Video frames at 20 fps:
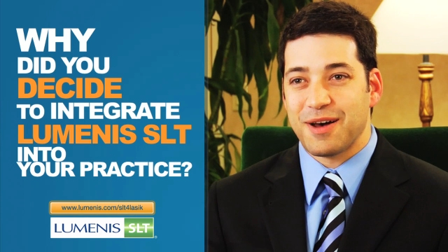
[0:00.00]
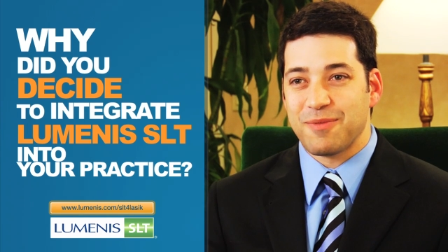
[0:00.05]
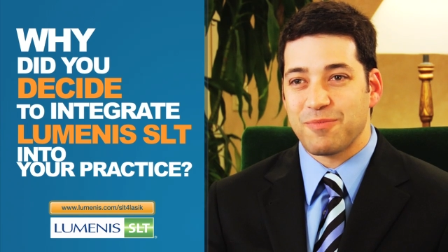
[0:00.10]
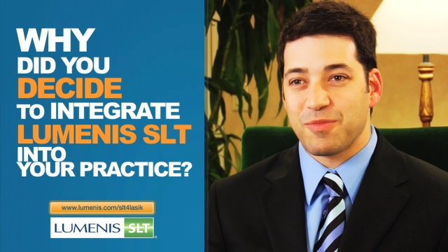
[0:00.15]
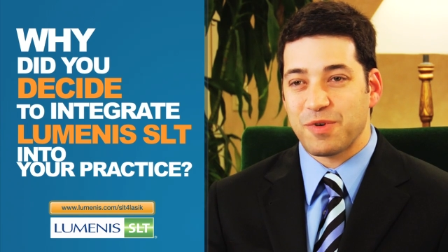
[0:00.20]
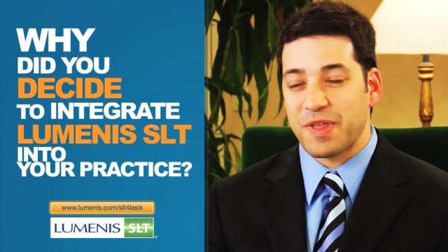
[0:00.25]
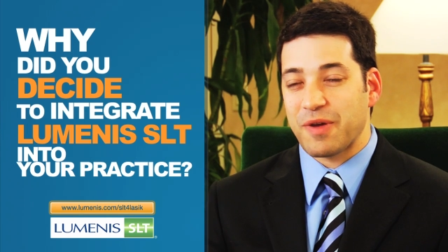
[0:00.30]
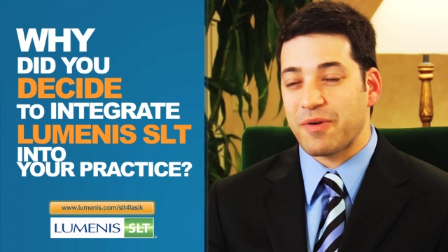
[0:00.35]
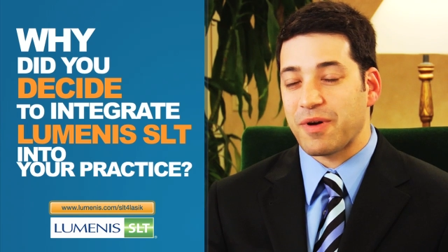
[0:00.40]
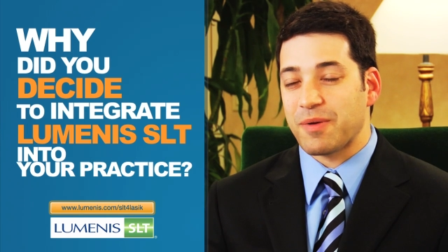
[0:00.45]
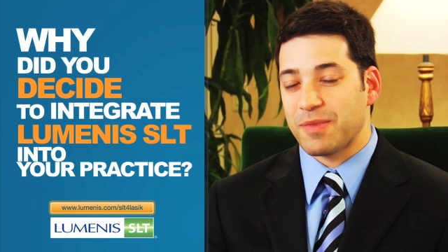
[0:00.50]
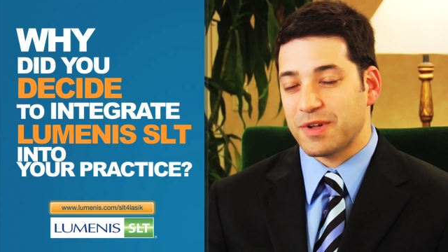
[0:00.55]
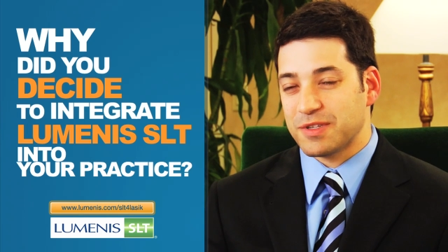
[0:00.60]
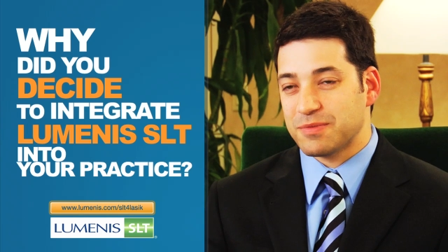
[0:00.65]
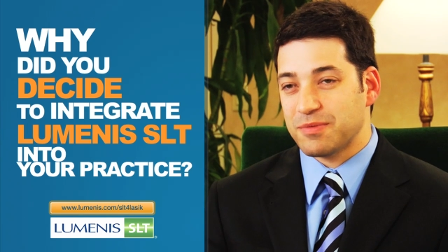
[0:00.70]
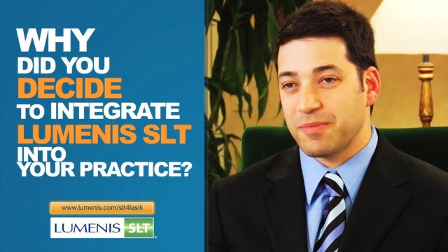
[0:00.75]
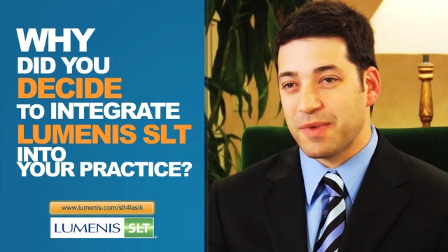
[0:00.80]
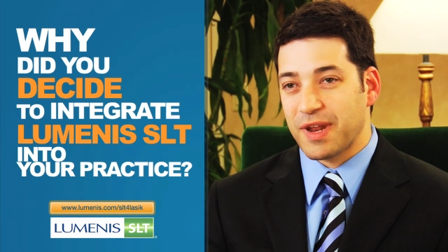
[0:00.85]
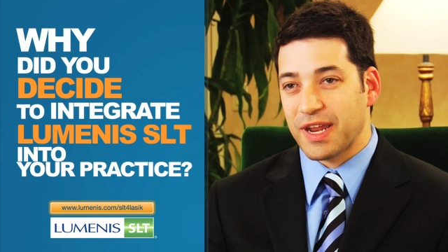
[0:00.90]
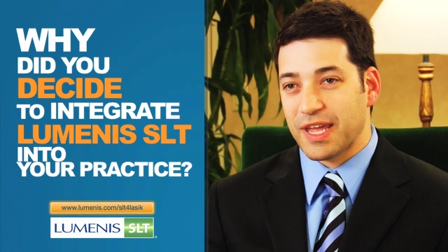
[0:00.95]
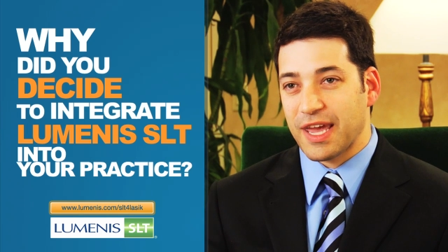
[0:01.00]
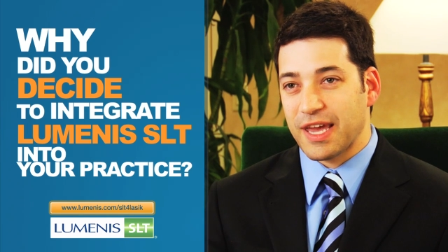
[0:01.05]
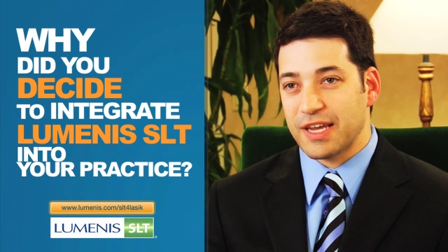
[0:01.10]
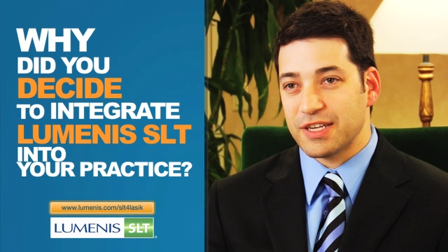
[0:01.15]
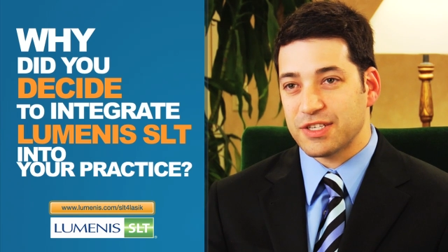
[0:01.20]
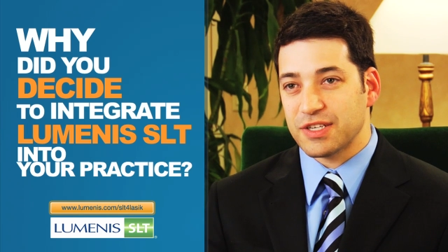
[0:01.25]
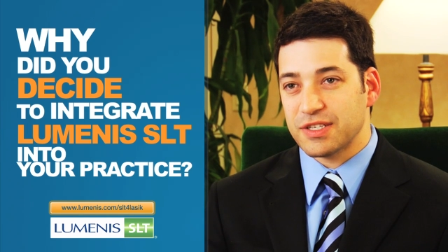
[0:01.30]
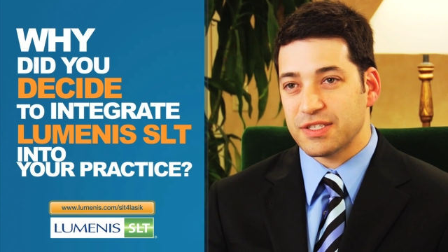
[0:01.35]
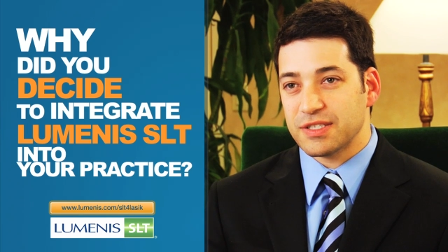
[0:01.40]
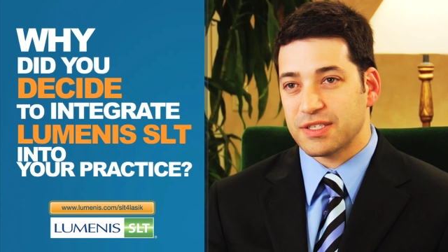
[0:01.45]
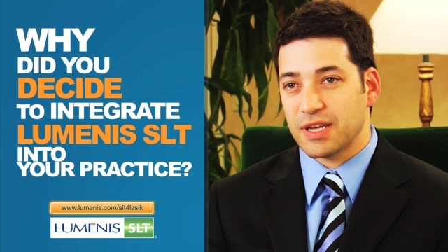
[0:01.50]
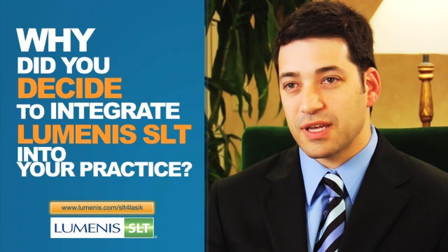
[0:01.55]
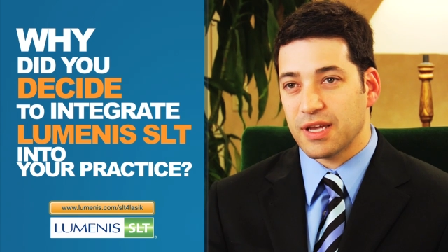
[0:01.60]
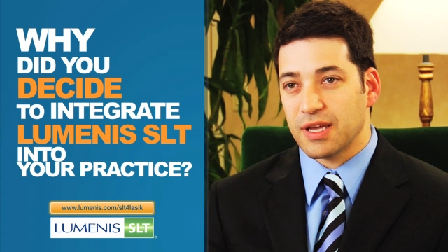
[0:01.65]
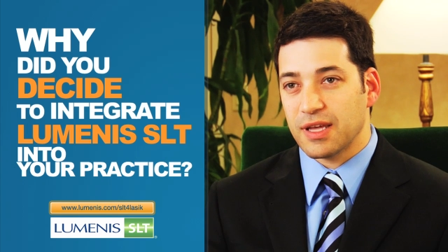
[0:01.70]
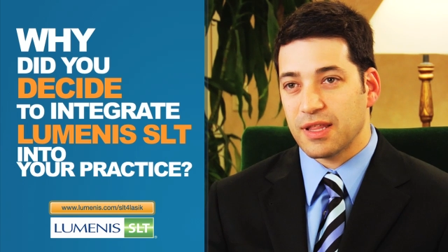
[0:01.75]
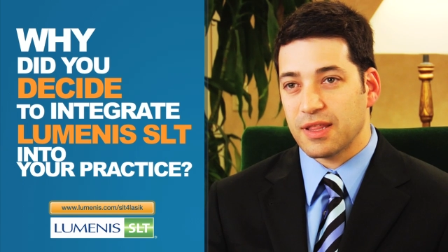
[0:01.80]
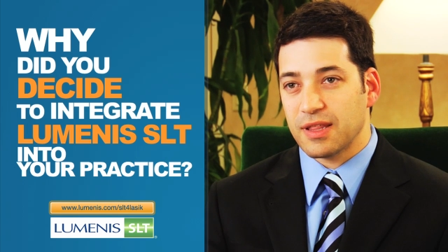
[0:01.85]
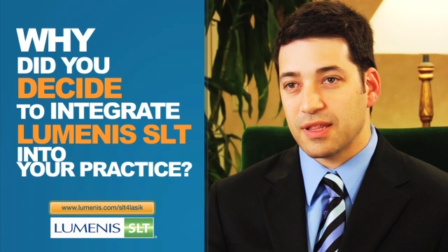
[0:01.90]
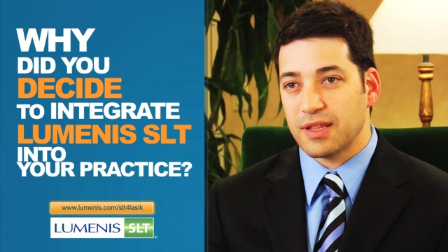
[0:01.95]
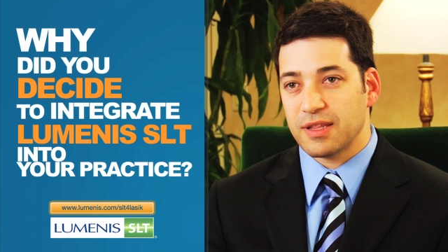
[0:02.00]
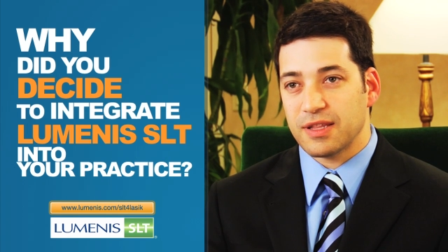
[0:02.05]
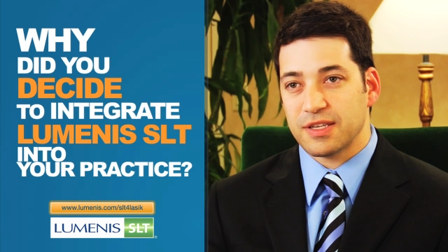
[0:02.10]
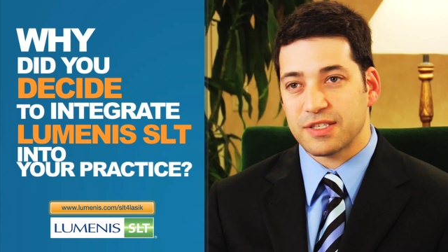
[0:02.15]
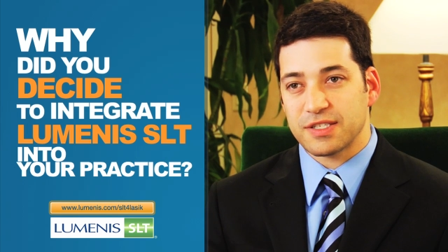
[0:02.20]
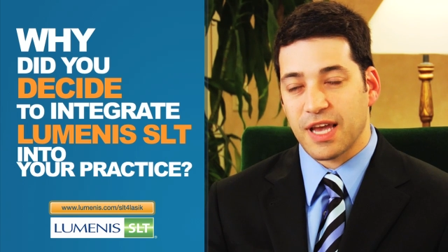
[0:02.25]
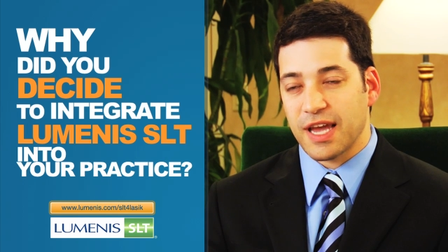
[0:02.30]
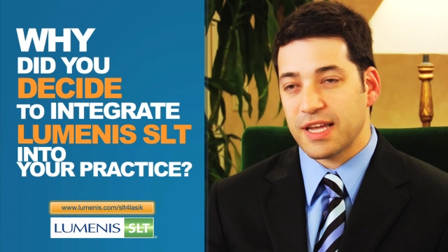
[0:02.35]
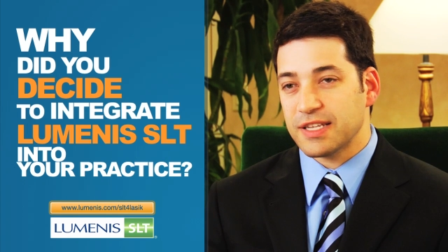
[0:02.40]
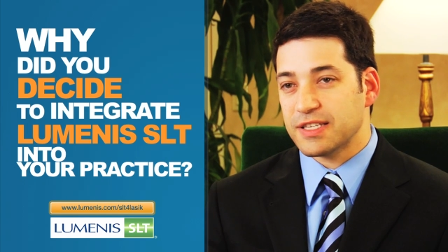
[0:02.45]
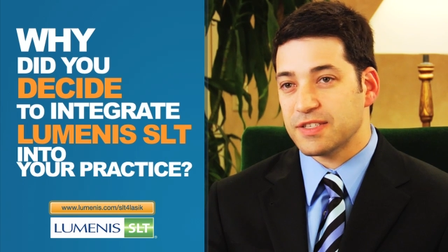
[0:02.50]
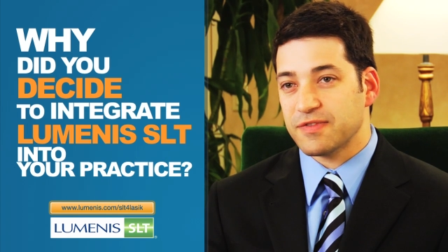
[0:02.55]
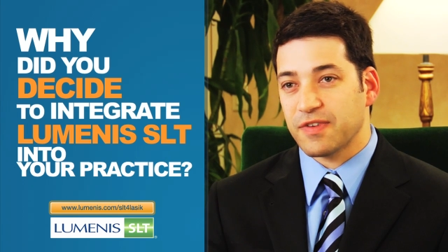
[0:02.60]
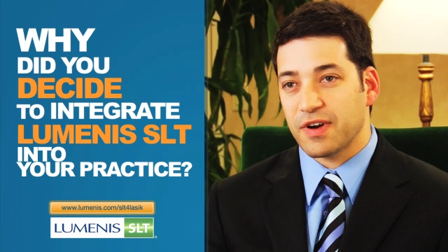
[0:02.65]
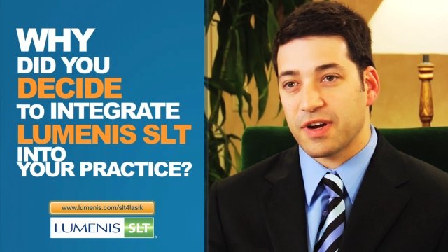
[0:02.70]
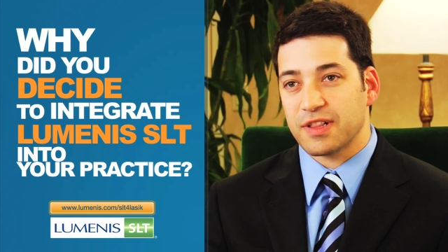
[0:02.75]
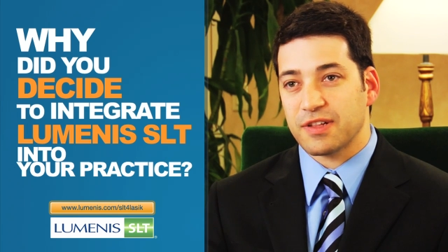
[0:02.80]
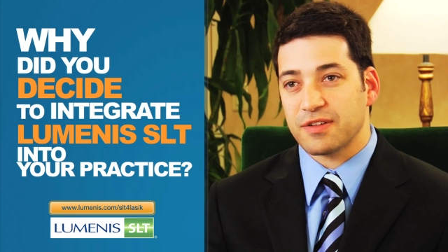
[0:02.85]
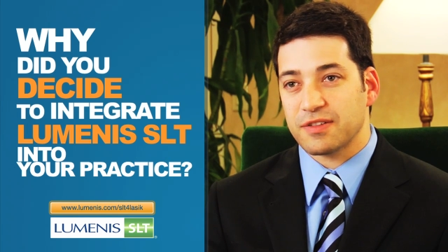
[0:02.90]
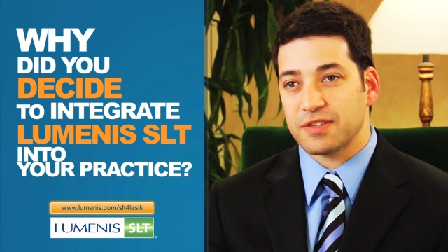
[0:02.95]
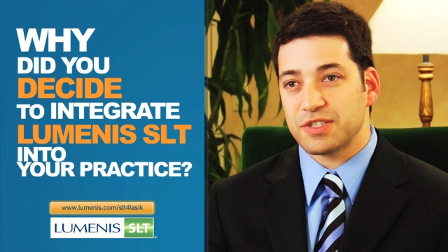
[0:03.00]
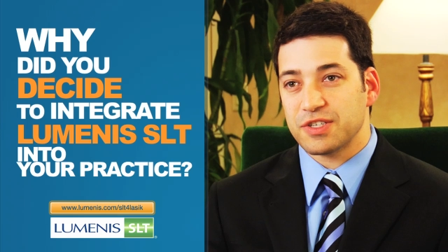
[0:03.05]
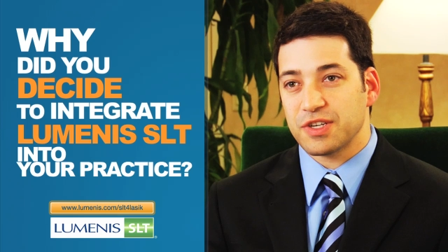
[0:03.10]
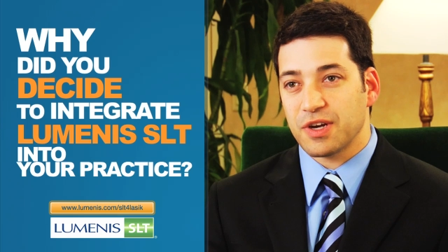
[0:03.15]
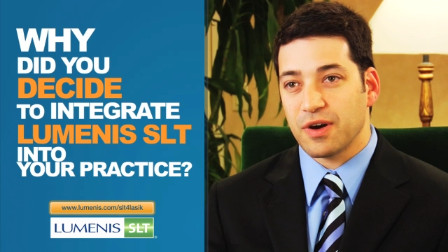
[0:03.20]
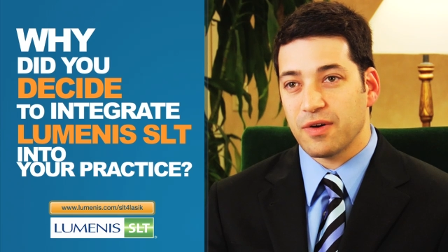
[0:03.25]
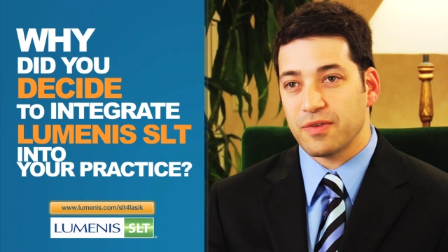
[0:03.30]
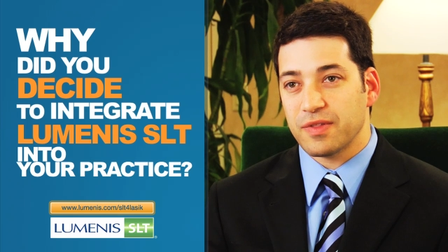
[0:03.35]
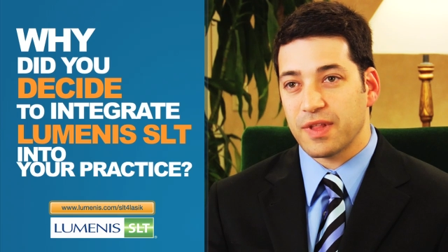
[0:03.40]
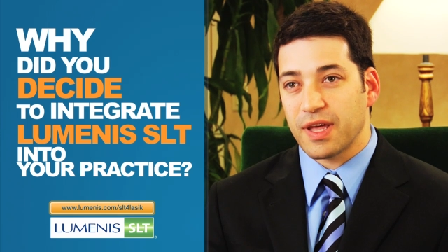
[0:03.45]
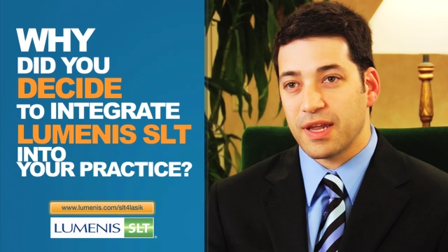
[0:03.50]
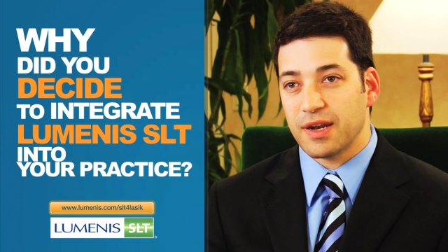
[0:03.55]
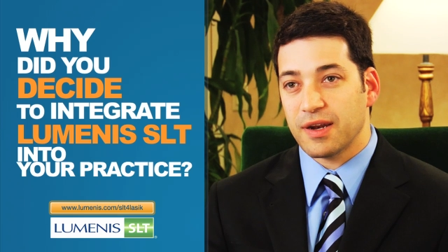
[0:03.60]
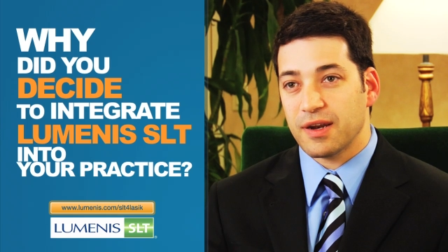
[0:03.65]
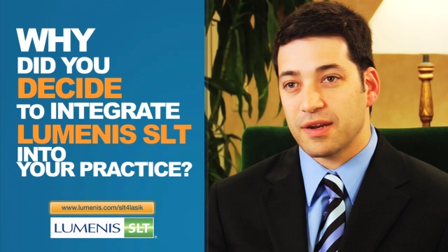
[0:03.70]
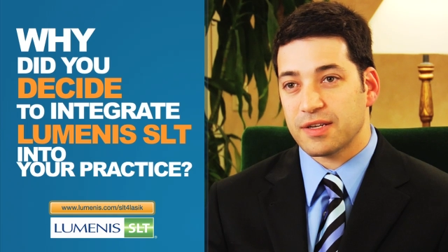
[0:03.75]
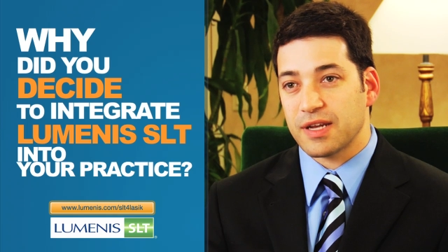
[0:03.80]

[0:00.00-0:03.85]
when they were on multiple medications. The science has very clearly shown that